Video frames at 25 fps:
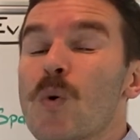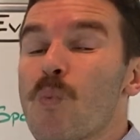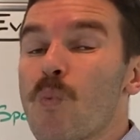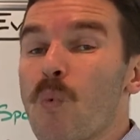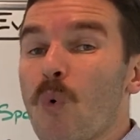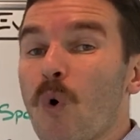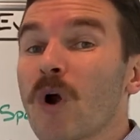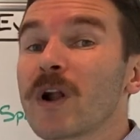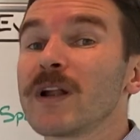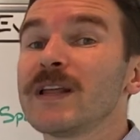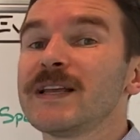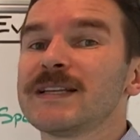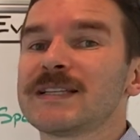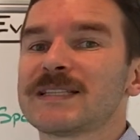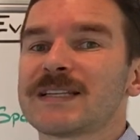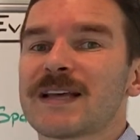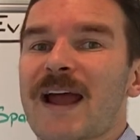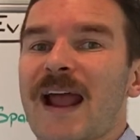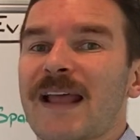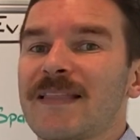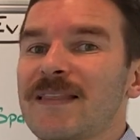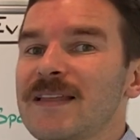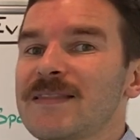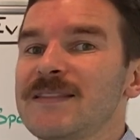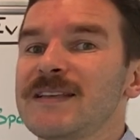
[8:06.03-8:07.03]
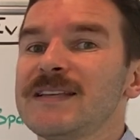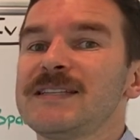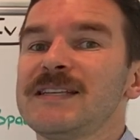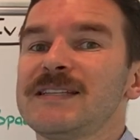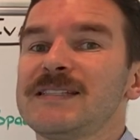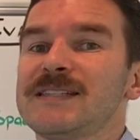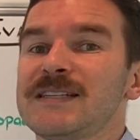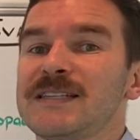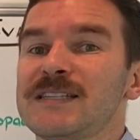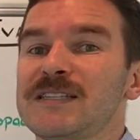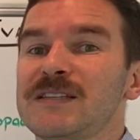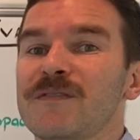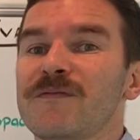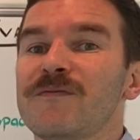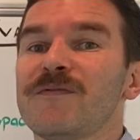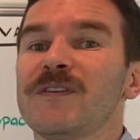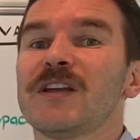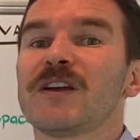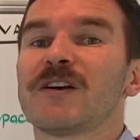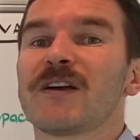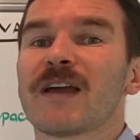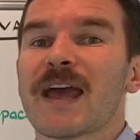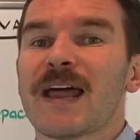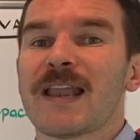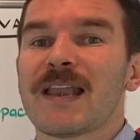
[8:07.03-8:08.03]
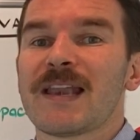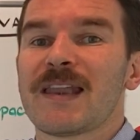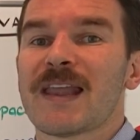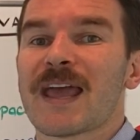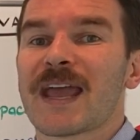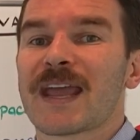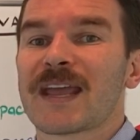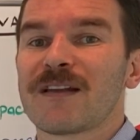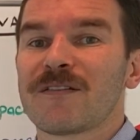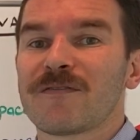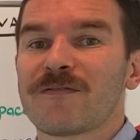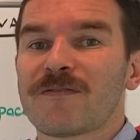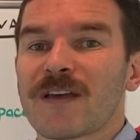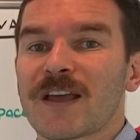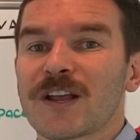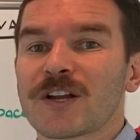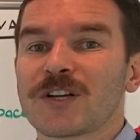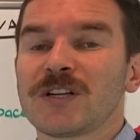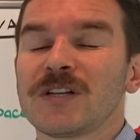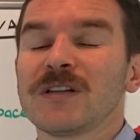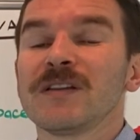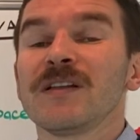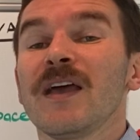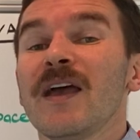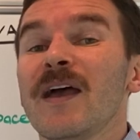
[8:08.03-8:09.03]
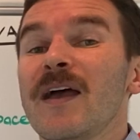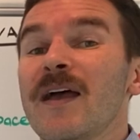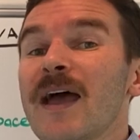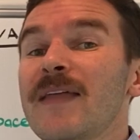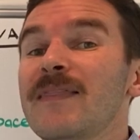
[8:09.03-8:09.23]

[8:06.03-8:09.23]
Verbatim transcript: warning sign that this is a severe head and neck infection